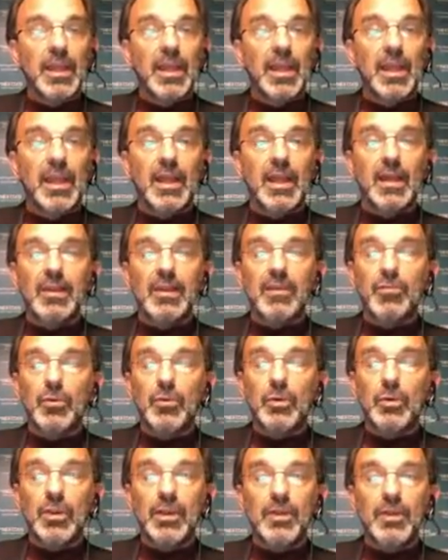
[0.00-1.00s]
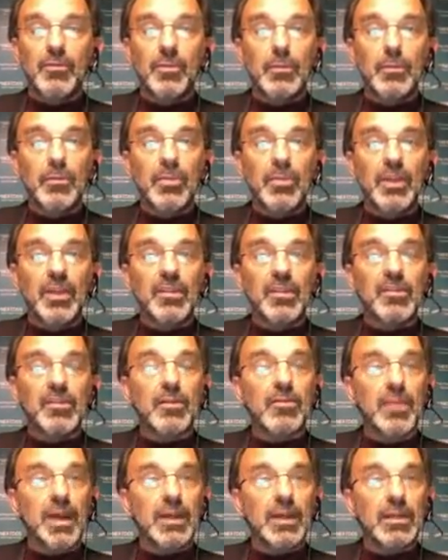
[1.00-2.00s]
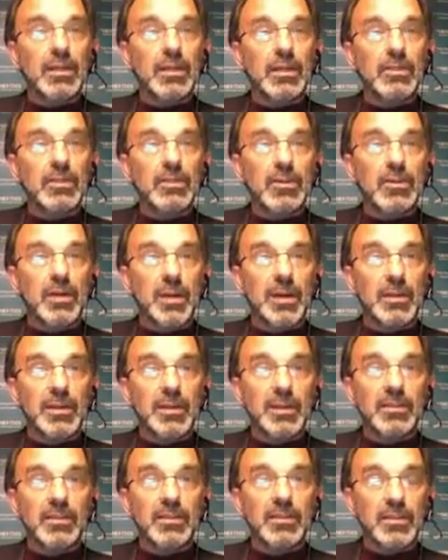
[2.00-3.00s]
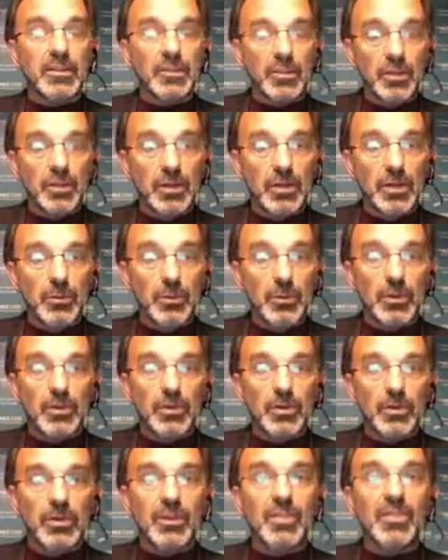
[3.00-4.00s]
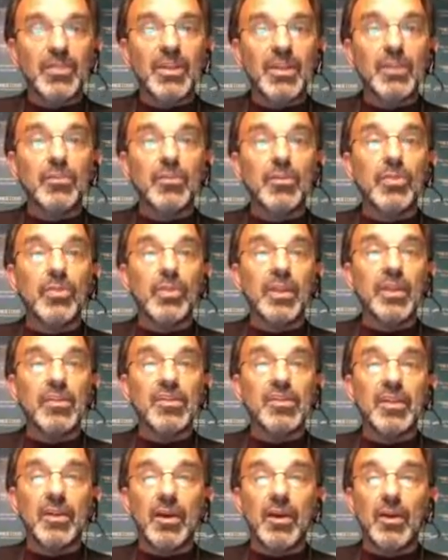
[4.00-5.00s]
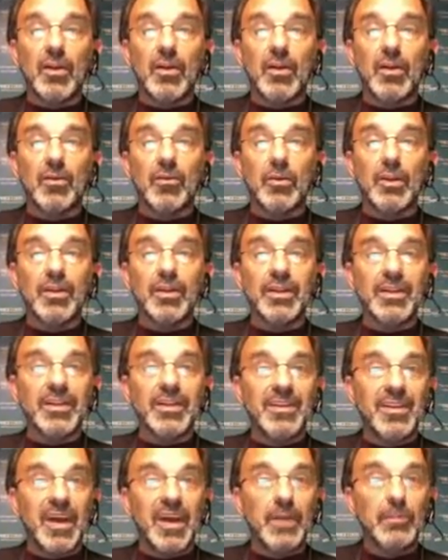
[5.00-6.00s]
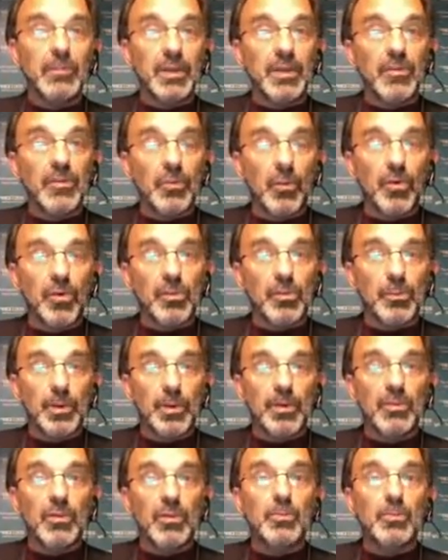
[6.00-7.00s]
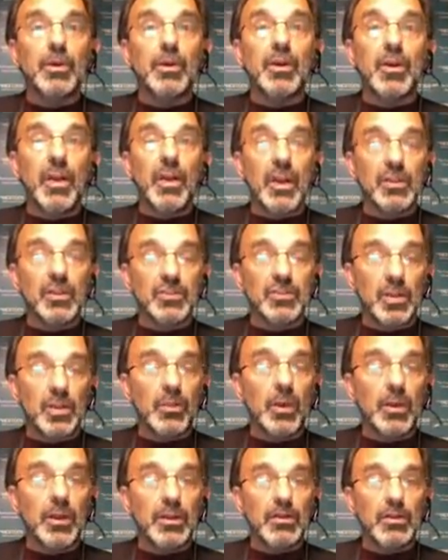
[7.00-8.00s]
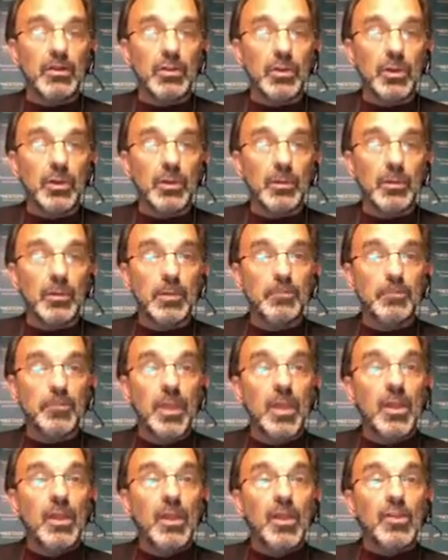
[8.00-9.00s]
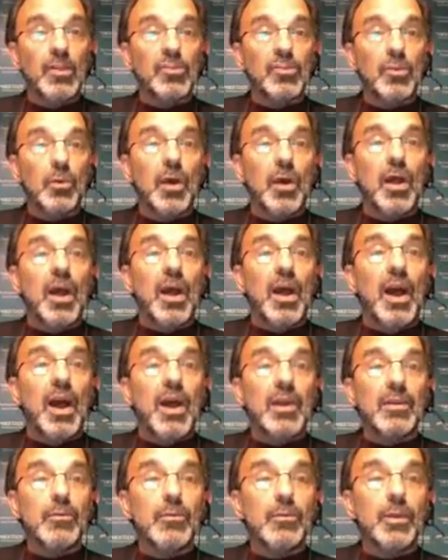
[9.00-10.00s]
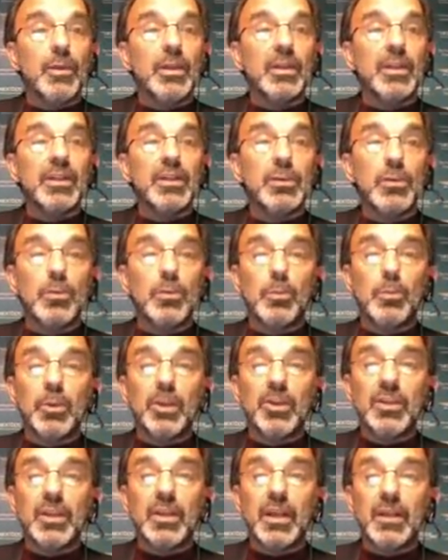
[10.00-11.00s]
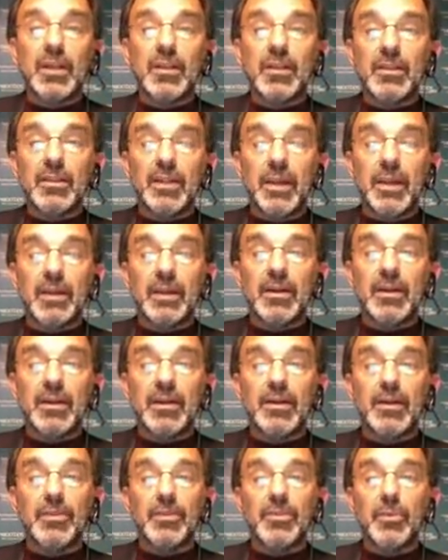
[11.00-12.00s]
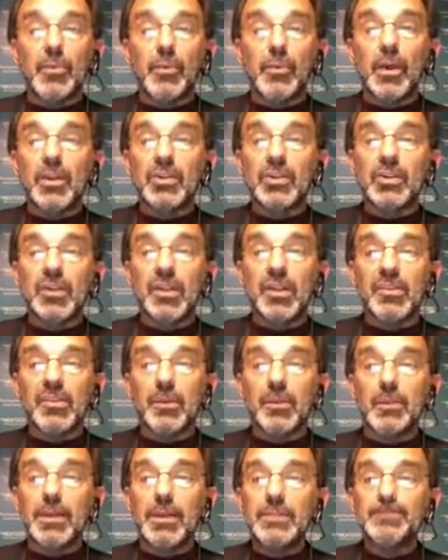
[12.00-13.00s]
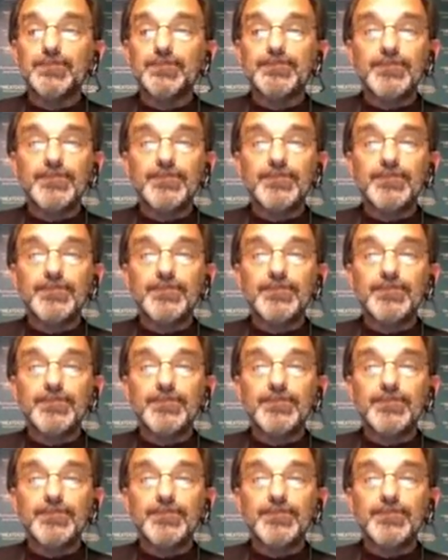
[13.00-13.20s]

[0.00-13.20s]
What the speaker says: And if you can give them things of that nature, I think that the children will learn that these are things that are really not being forced upon them, but are actually quite enjoyable. So I really do appreciate that, that the question has come in,